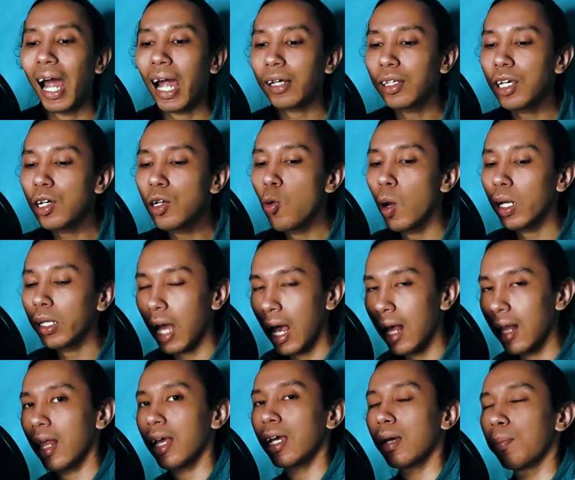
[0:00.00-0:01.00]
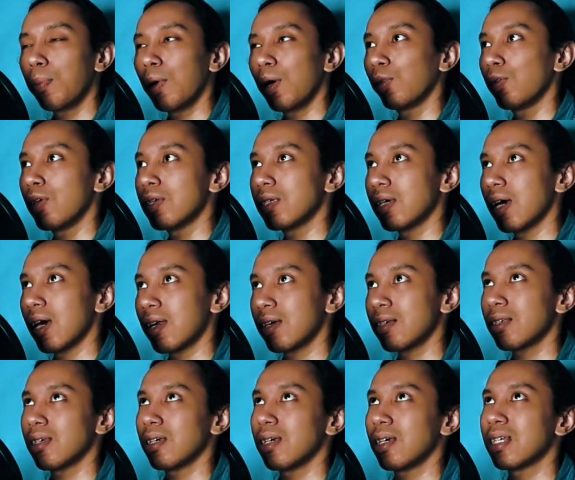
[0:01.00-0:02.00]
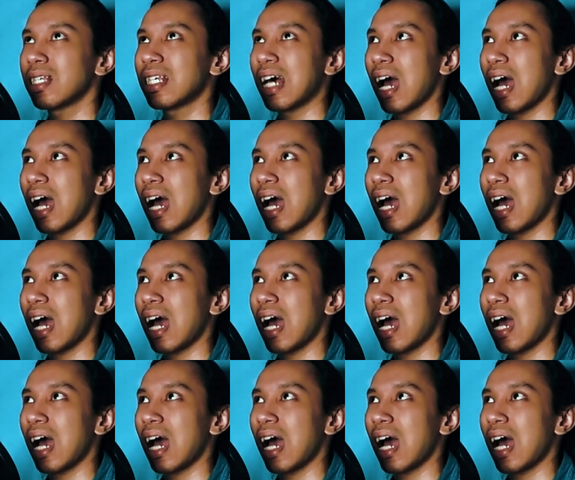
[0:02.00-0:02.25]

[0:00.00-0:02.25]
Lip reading: I think what I like about the series is